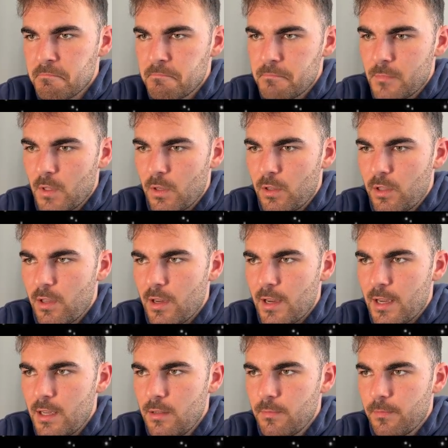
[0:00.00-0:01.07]

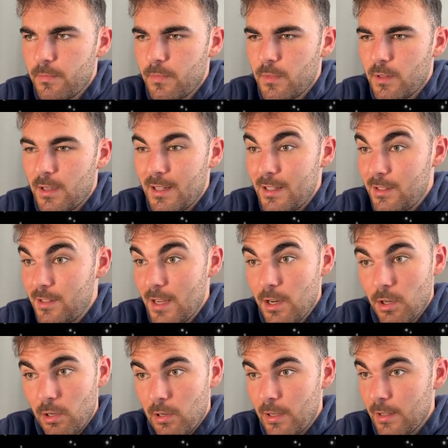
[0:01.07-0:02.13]
Okay. It
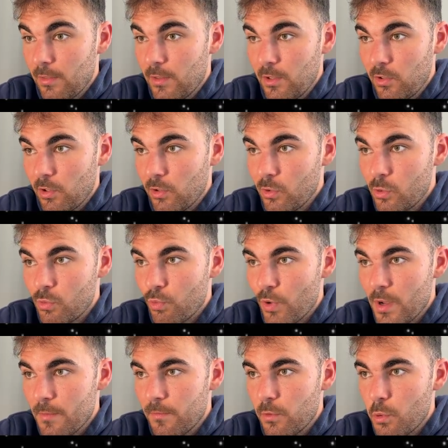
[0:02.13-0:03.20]
didn't like this at all,
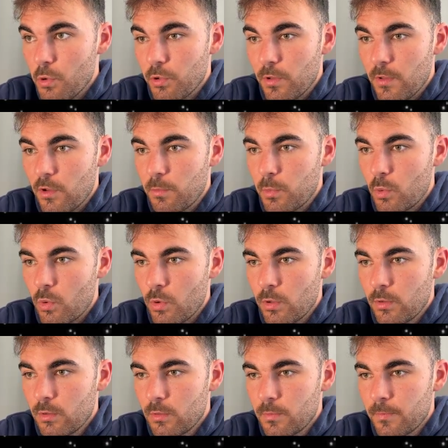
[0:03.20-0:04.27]
reinforcing this pawn.
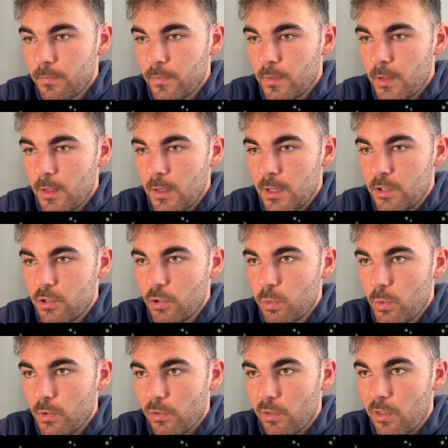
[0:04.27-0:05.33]
It just
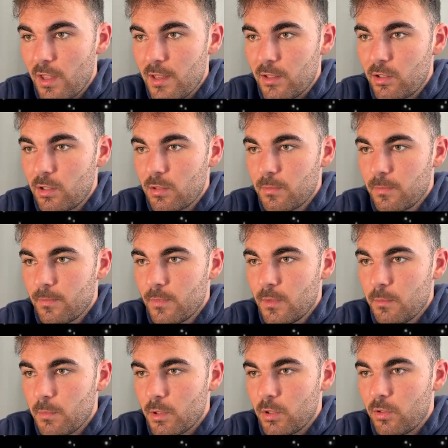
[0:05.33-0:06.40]
wants this,
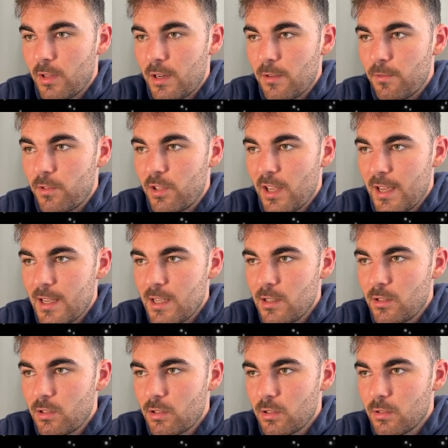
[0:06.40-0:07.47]
because then if
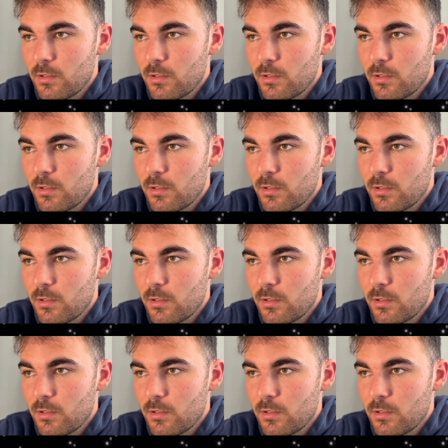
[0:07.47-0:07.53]
takes,